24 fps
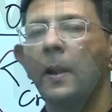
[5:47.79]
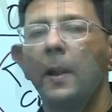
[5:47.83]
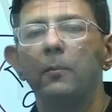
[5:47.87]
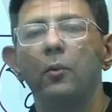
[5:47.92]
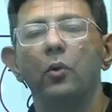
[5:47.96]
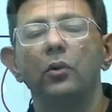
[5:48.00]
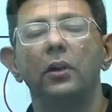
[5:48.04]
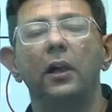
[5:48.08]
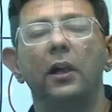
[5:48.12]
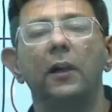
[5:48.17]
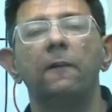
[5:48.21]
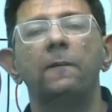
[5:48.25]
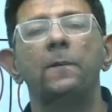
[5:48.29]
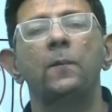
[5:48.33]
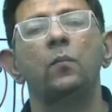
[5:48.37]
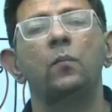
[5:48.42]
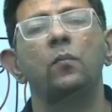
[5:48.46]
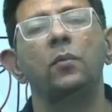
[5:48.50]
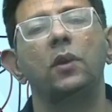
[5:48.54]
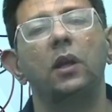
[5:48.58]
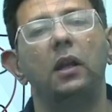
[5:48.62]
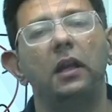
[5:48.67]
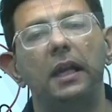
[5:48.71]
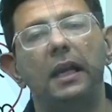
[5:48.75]
more than
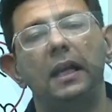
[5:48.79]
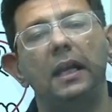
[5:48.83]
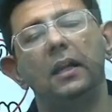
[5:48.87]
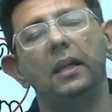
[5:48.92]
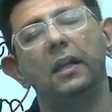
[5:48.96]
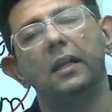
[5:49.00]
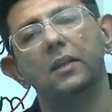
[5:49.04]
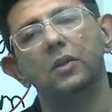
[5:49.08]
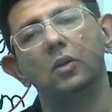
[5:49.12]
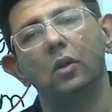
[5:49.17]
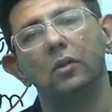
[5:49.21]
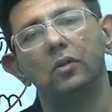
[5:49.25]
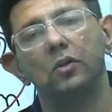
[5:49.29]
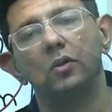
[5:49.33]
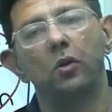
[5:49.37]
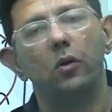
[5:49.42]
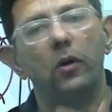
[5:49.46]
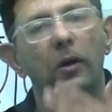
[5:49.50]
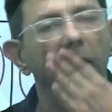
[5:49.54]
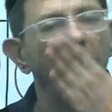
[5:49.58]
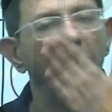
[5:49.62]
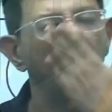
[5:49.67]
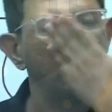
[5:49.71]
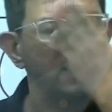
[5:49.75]
8, is also
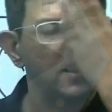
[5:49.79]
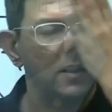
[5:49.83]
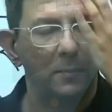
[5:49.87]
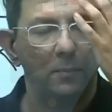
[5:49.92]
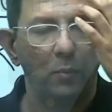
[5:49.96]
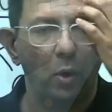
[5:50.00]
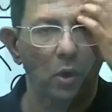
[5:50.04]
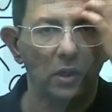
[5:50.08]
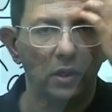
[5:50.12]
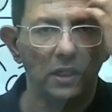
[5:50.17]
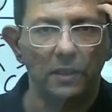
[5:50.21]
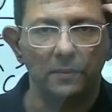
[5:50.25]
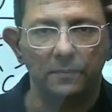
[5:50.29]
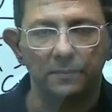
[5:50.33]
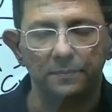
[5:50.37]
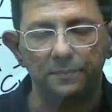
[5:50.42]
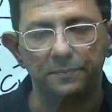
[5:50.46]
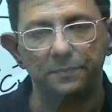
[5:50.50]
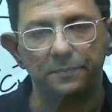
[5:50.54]
called as poly.